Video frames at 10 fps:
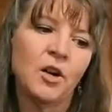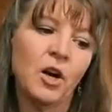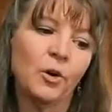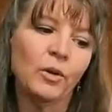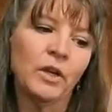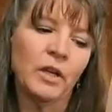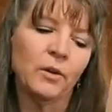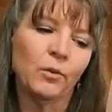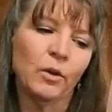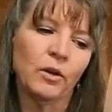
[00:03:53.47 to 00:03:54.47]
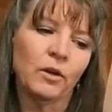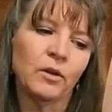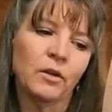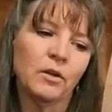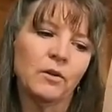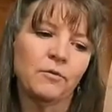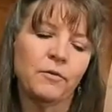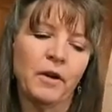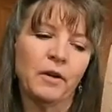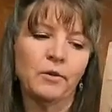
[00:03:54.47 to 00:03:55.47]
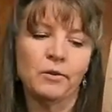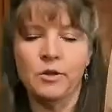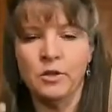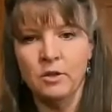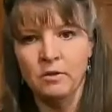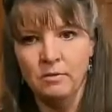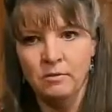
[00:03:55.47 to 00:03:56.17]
Not only were pharaohs